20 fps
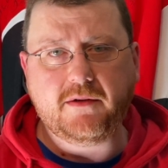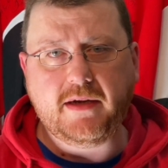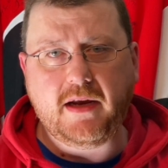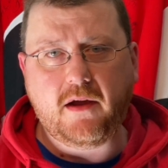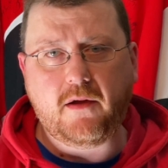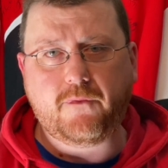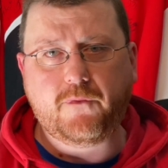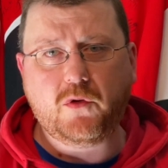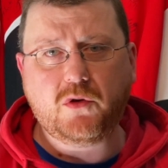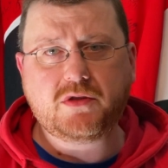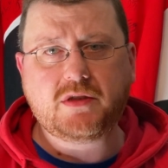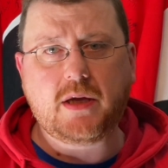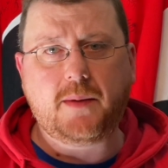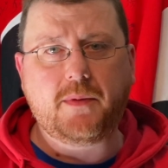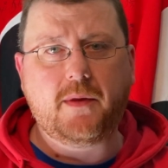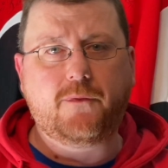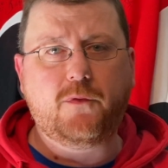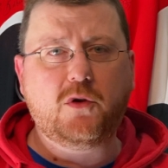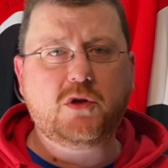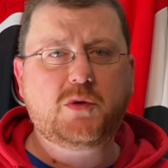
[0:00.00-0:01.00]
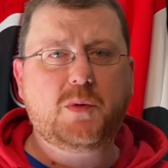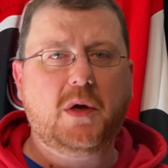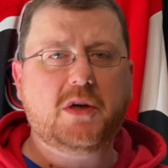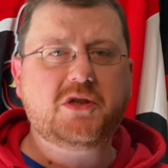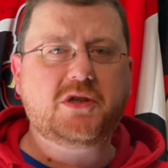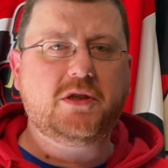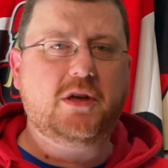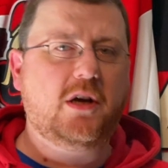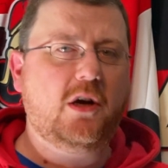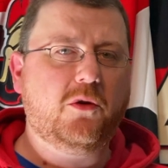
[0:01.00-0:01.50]
Now, first up, the first
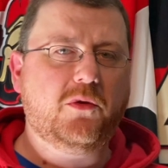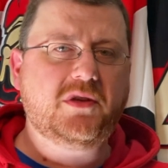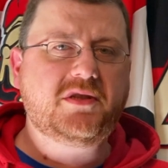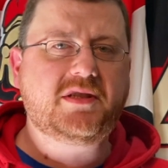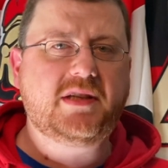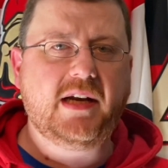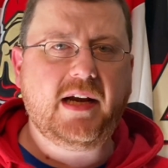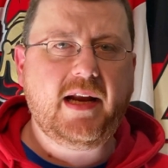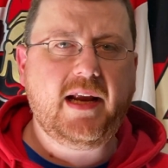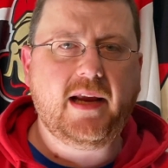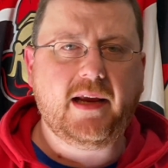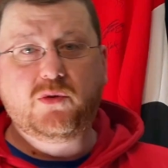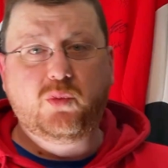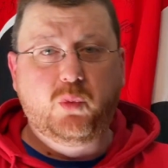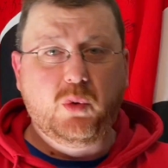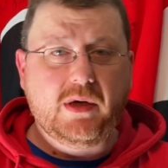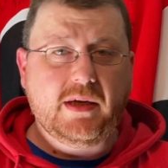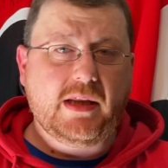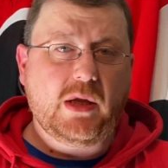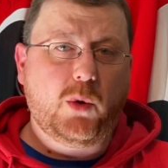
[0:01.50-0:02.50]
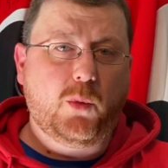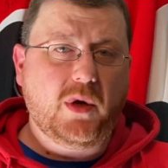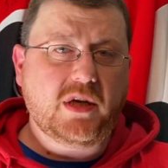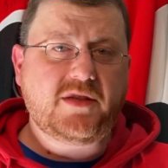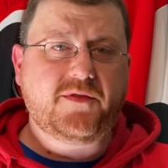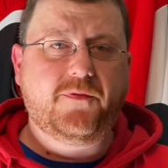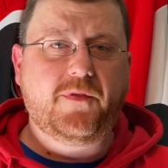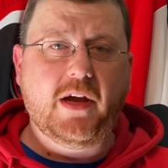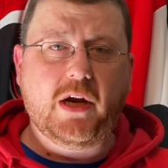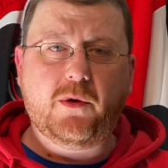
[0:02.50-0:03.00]
question on our list today, really,
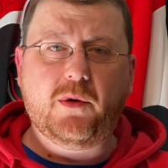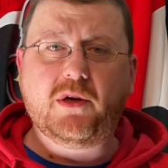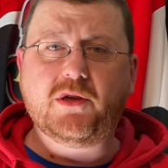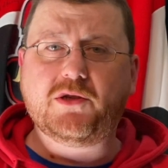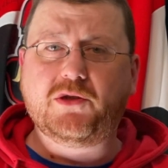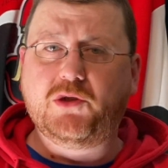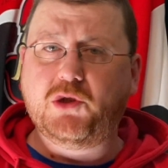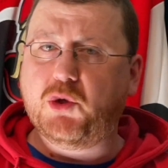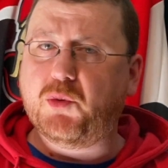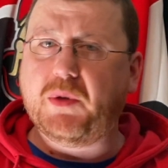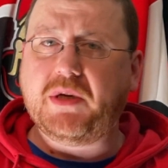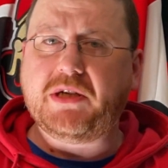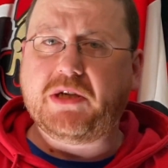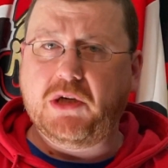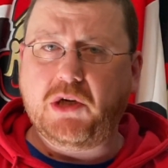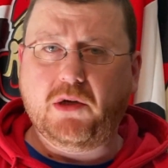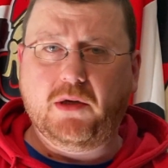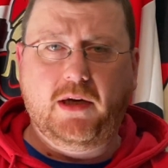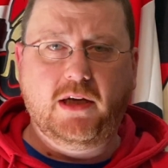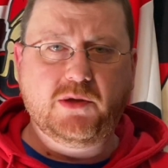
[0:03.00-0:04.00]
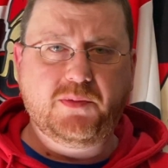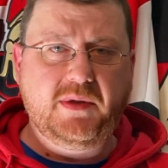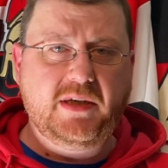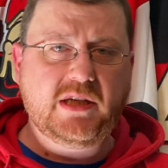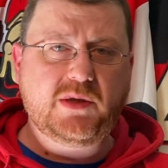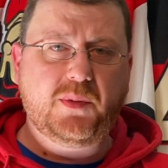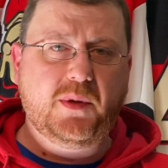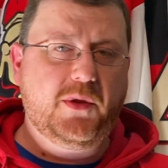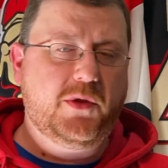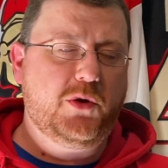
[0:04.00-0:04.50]
which veterans do return? As we
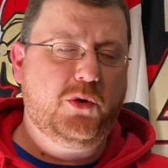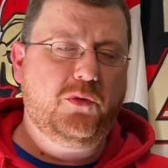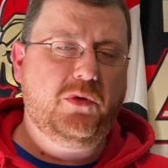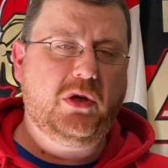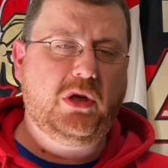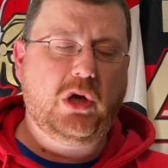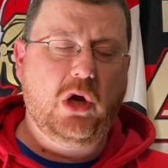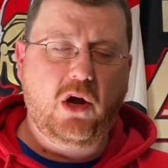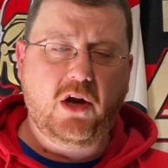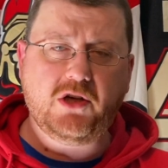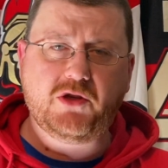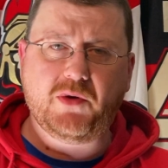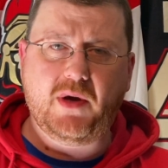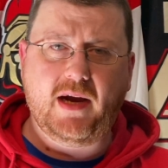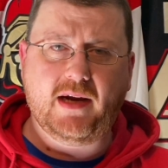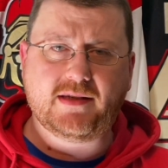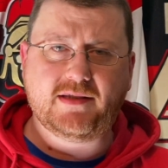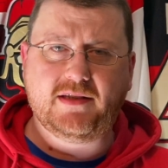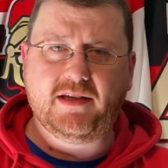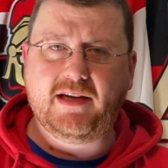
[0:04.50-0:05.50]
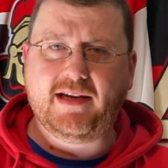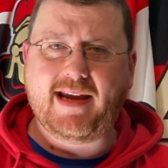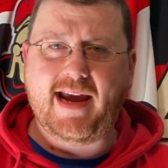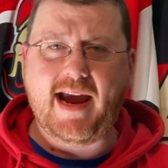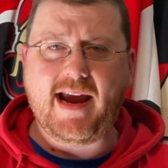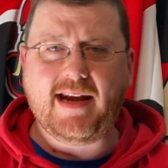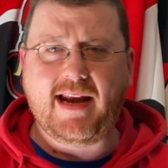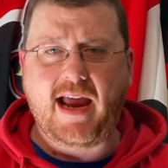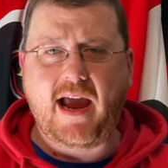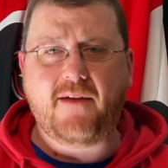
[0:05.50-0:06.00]
just went through the contracts, you
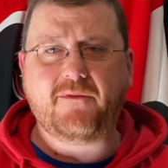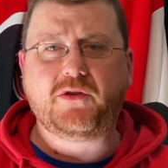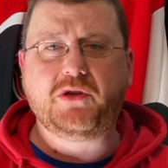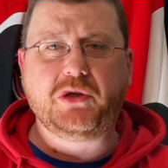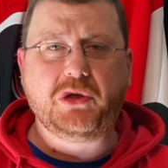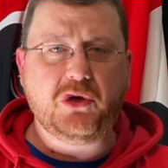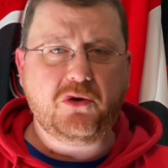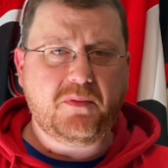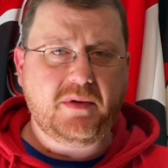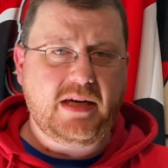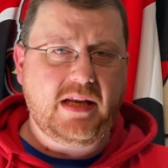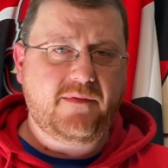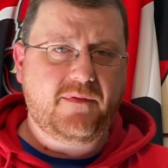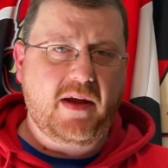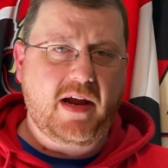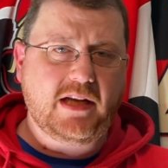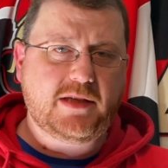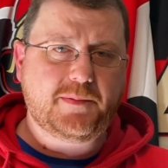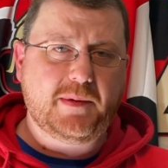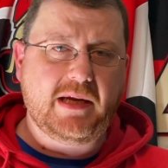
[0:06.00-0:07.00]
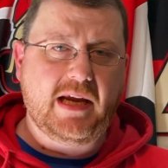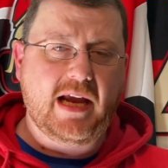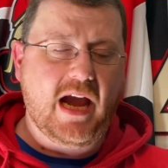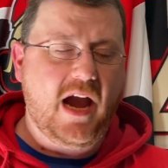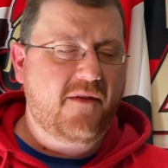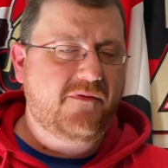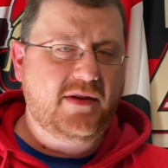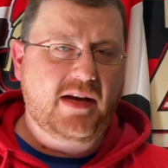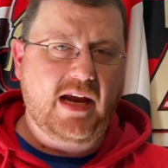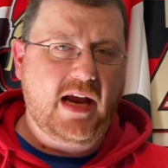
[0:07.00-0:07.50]
can't have too many vets, but you
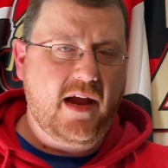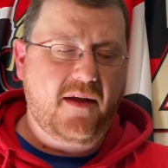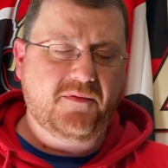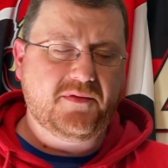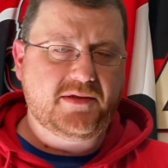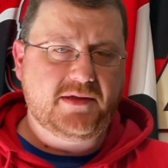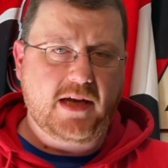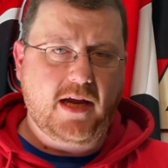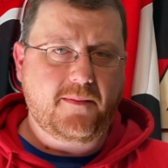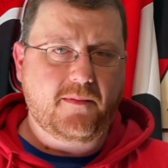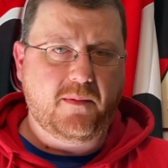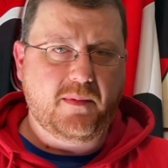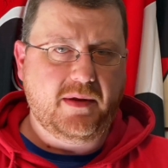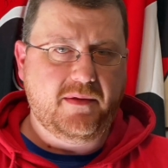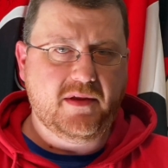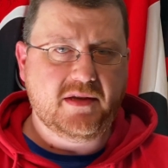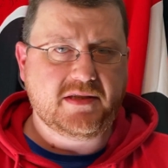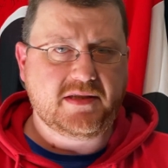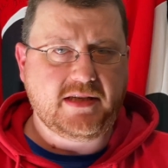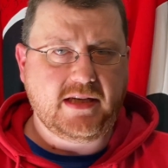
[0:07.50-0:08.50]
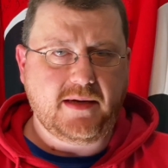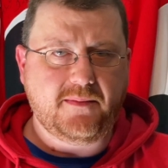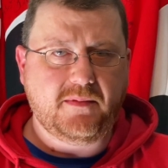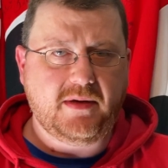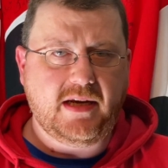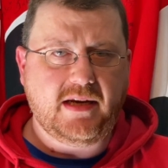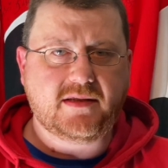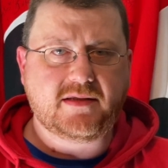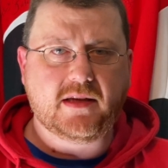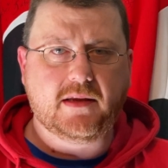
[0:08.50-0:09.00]
have to have some. I mean, this team
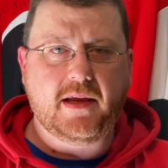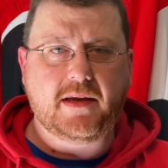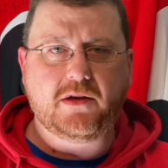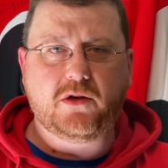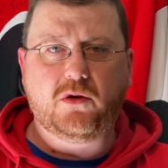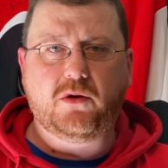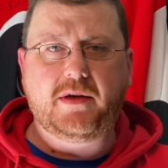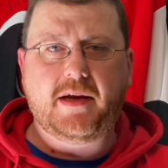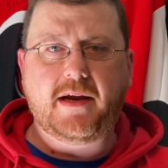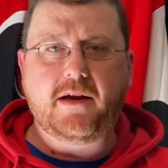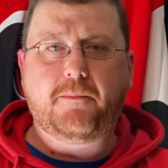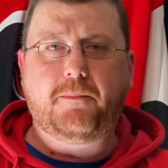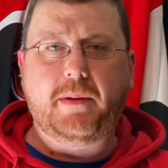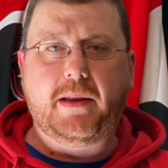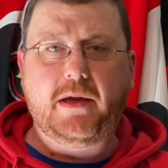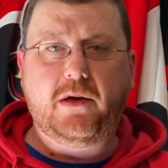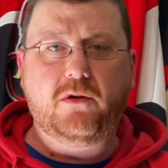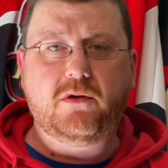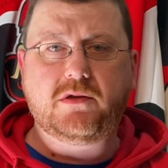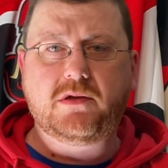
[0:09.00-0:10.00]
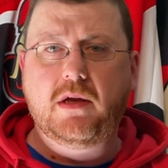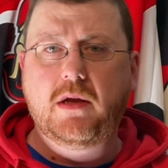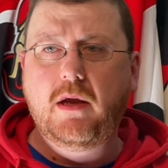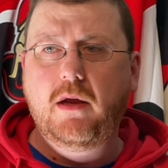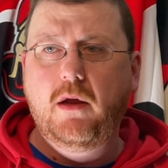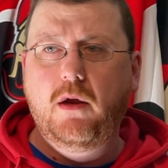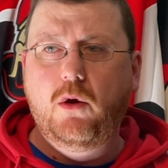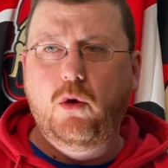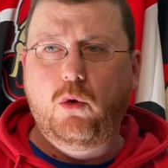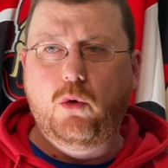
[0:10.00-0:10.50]
needs to let their young players
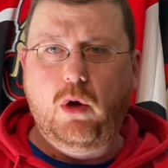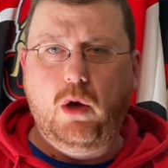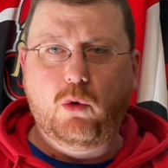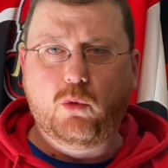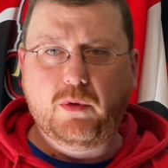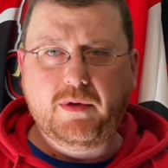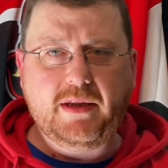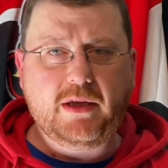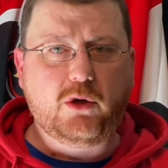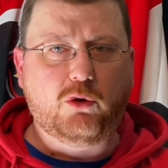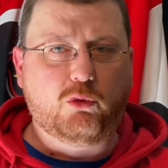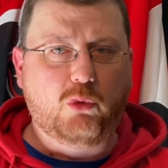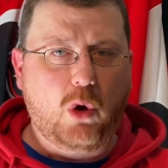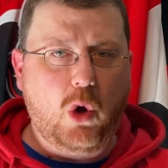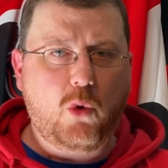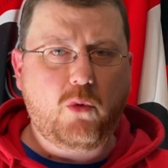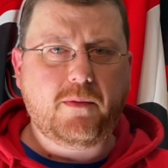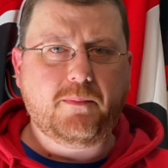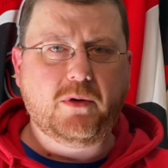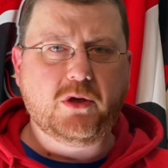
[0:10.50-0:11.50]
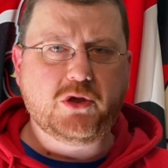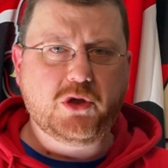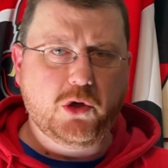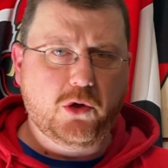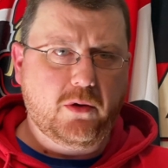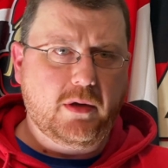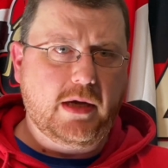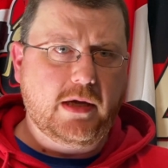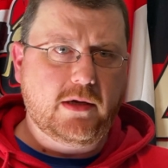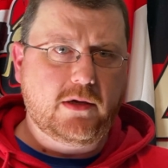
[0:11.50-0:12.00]
really grow and
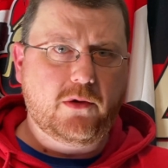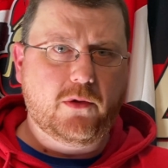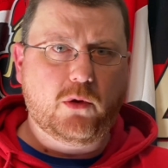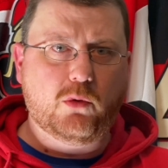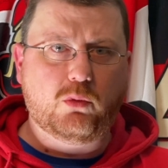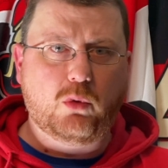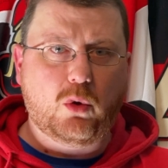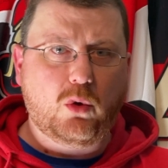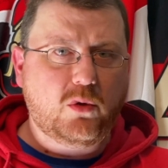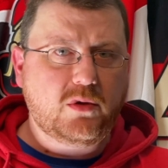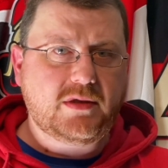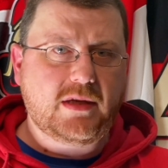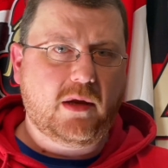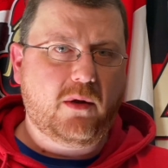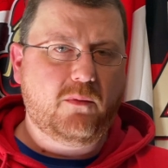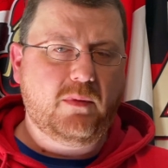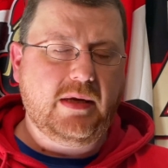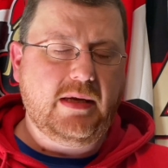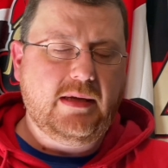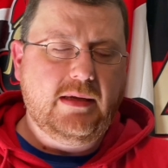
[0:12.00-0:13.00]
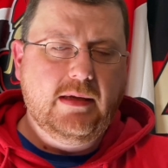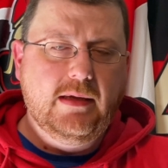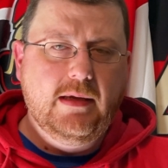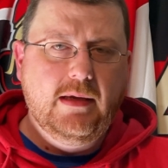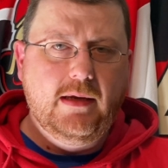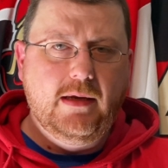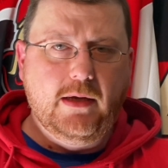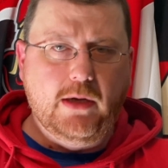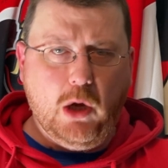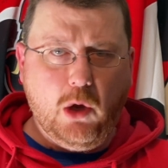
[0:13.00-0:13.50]
mature into the roles that we
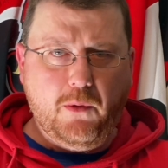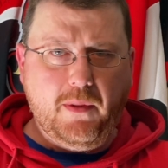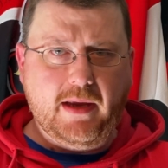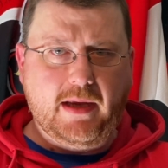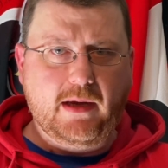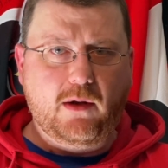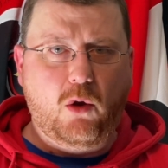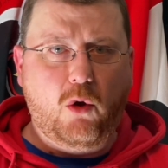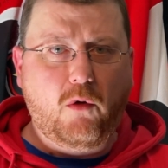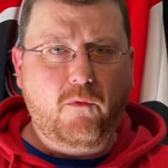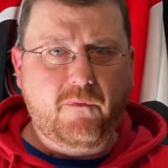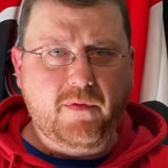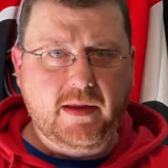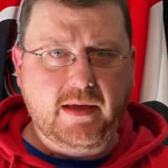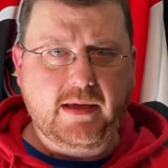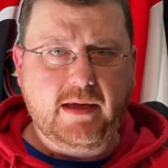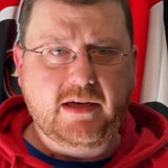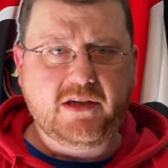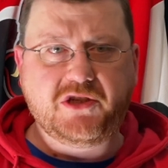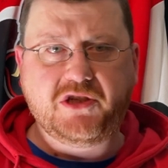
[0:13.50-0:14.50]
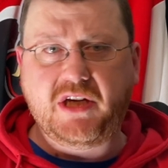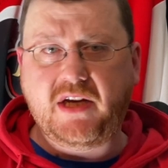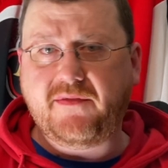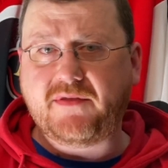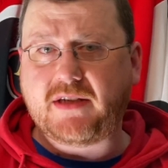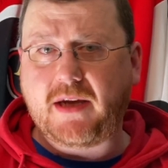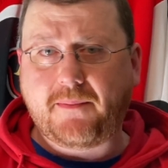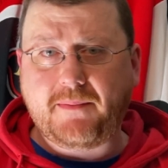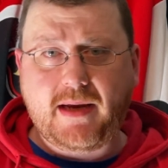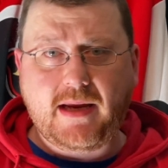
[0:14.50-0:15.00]
know they can hopefully achieve
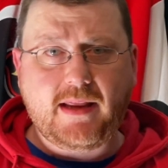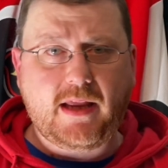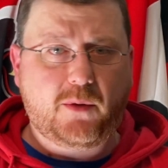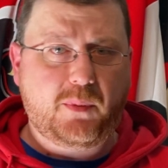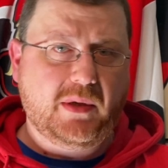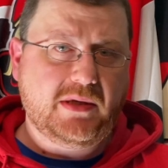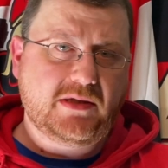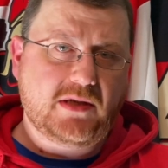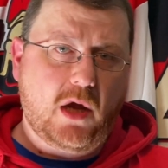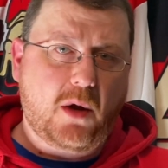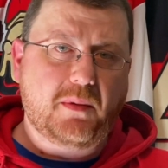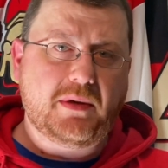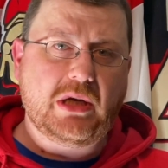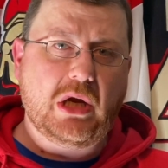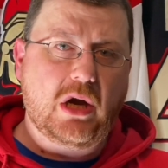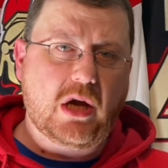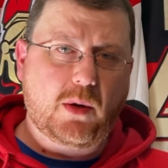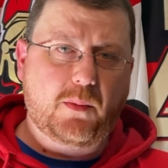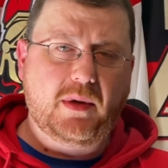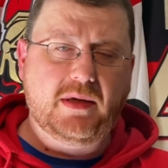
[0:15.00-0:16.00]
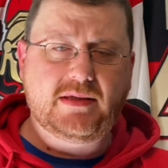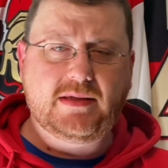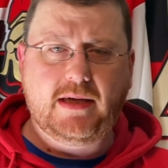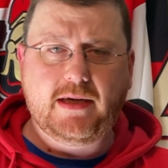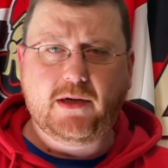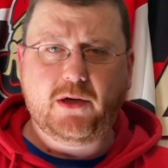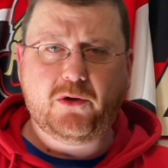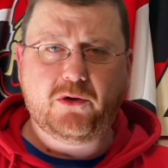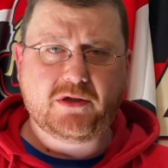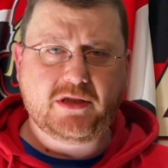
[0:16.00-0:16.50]
someday, like we saw with the Ottawa
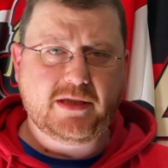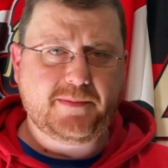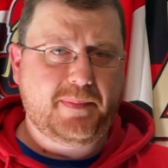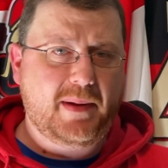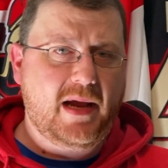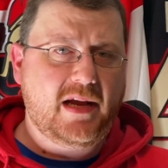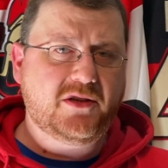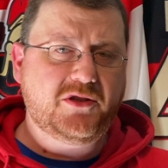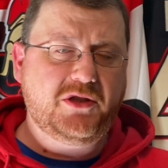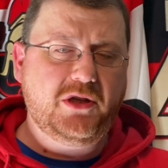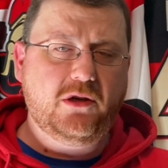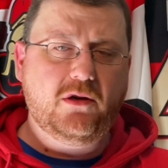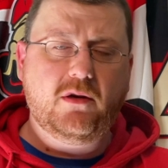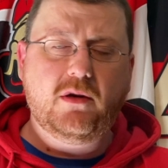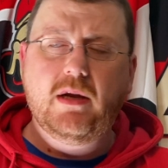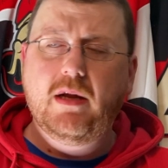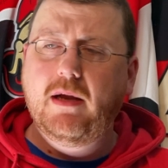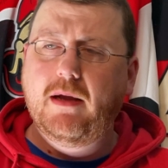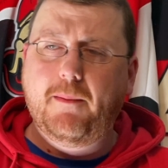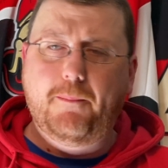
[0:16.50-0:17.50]
Senators this past year.